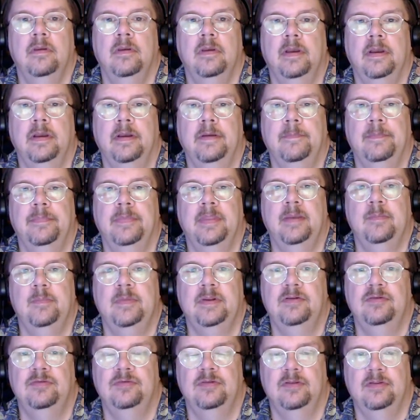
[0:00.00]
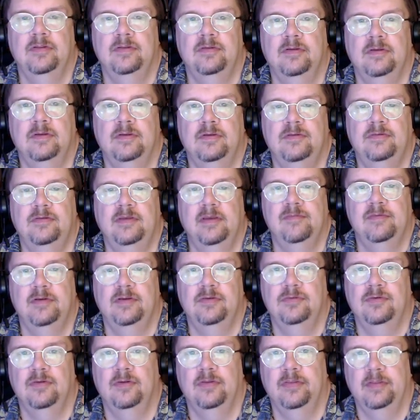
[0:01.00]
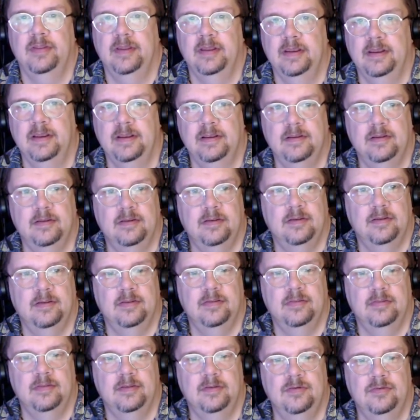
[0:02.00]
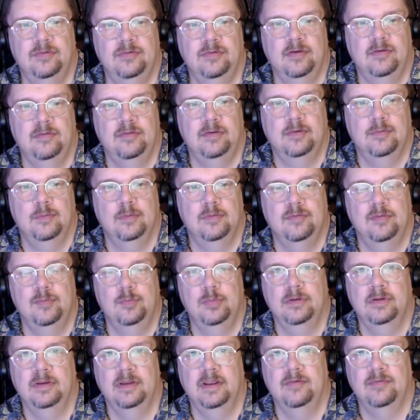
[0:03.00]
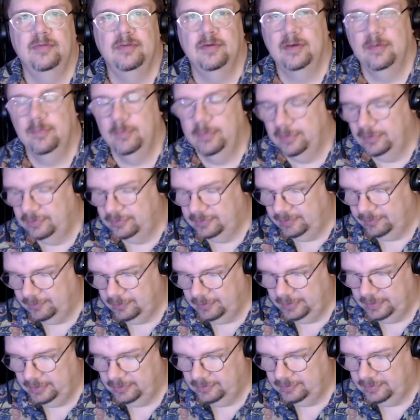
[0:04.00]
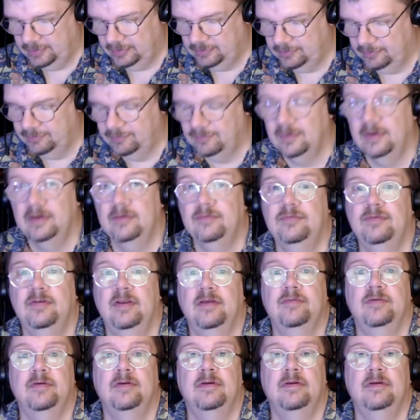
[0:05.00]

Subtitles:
That means that 7 is not there. This is the only quadruple left that can put a 7 on it, so that's a 5-7.